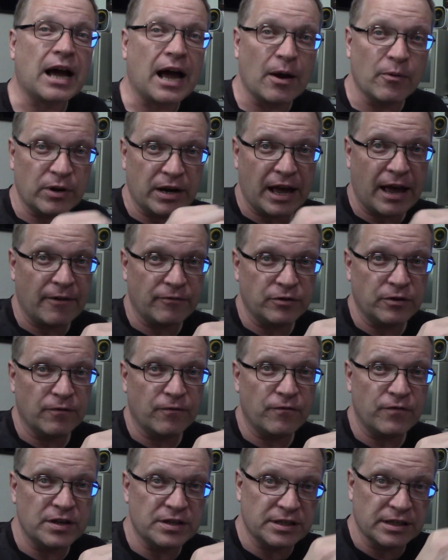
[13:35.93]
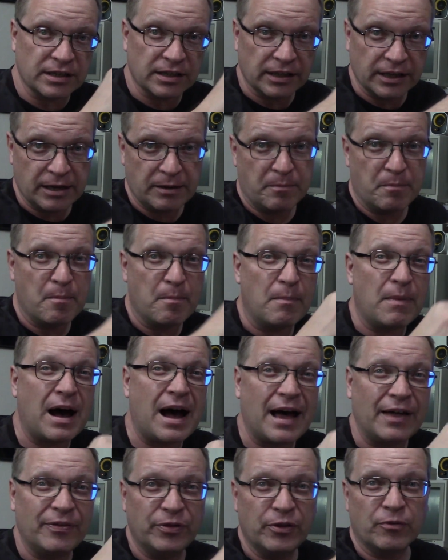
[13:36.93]
I would have to physically
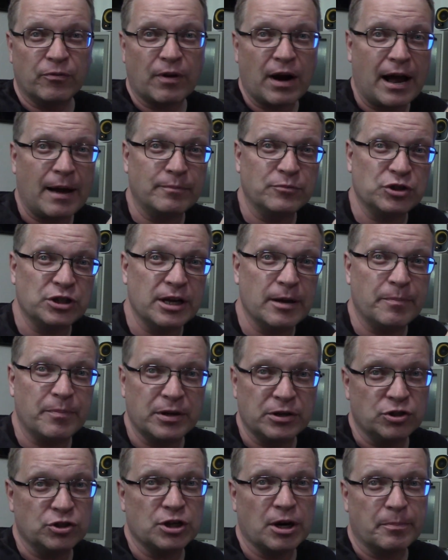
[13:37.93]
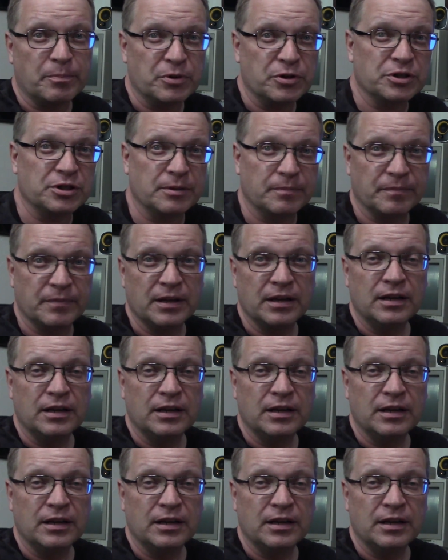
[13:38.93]
mod the ROM chip and jumper some